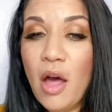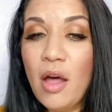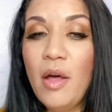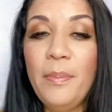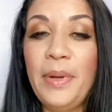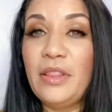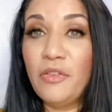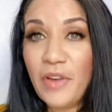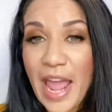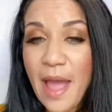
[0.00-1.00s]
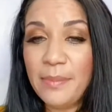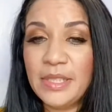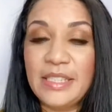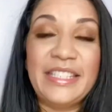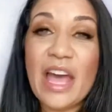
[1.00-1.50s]
but the Rams
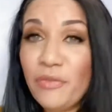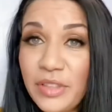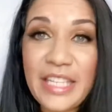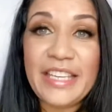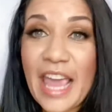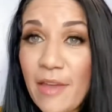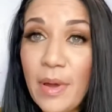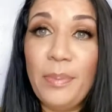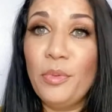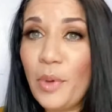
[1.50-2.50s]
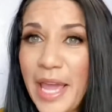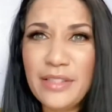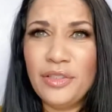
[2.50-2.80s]
definitely gave up way too